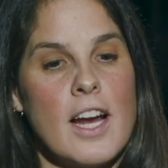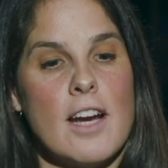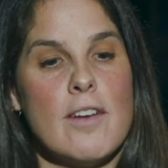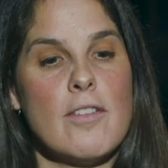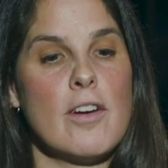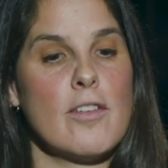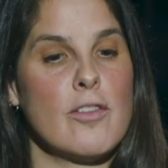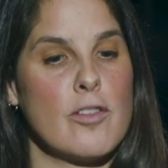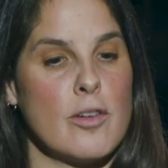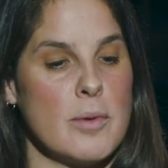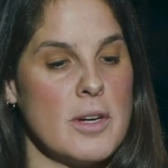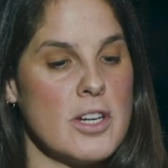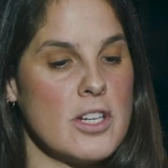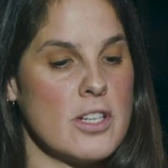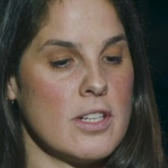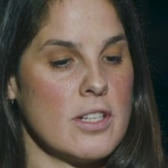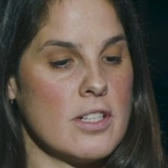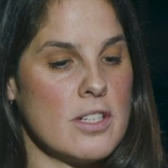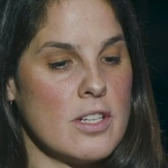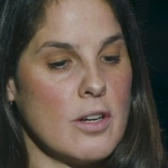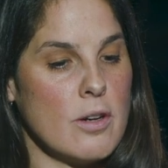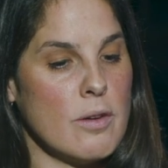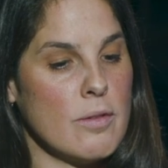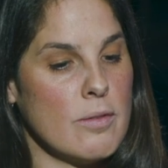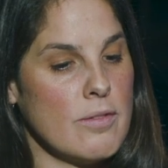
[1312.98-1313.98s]
of our formation.
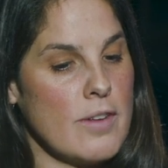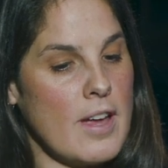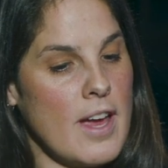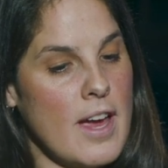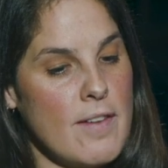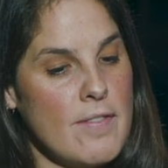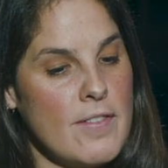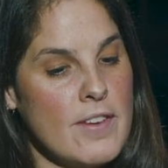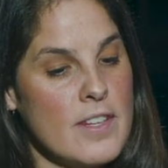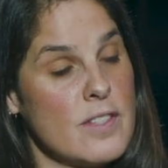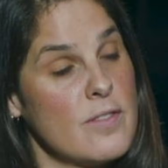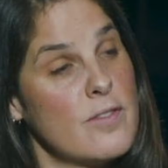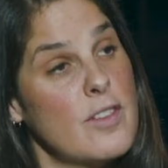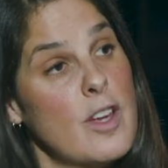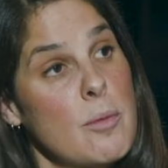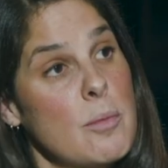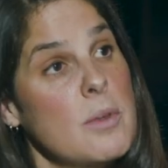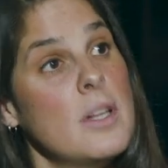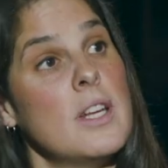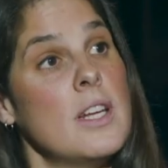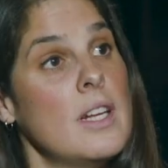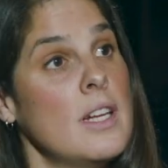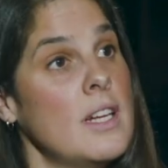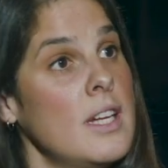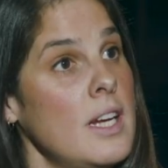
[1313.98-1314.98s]
So F is
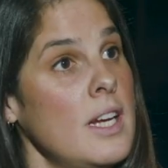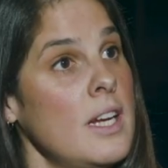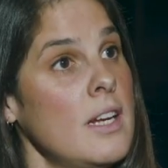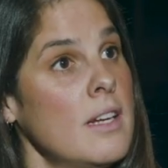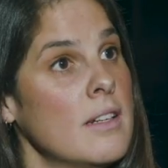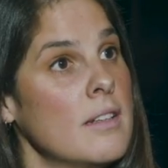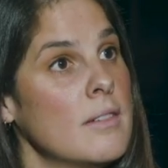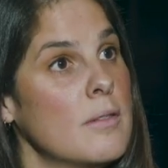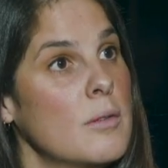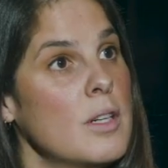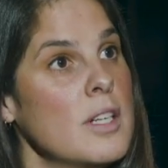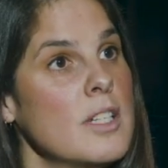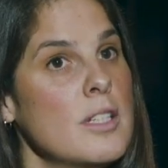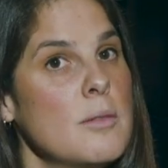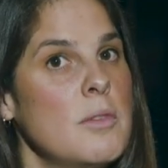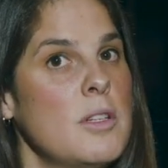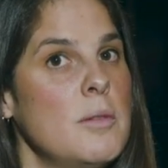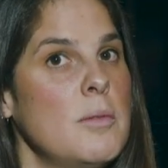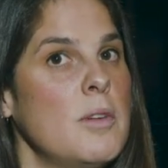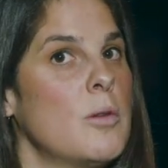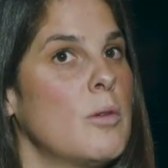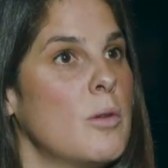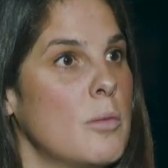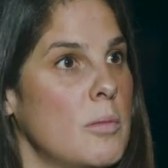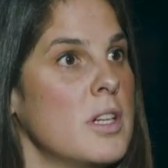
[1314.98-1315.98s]
femininity. What does it mean to
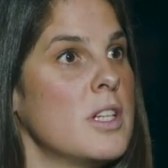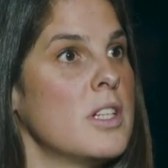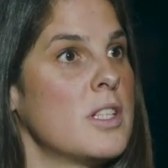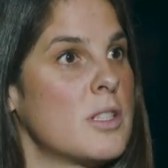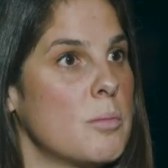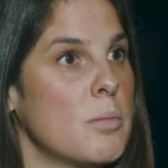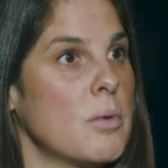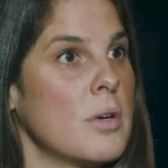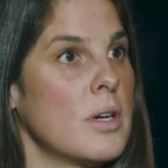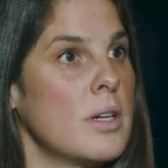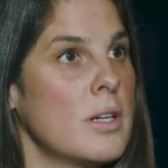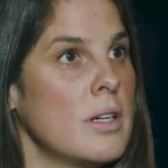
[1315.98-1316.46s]
be a woman in sport?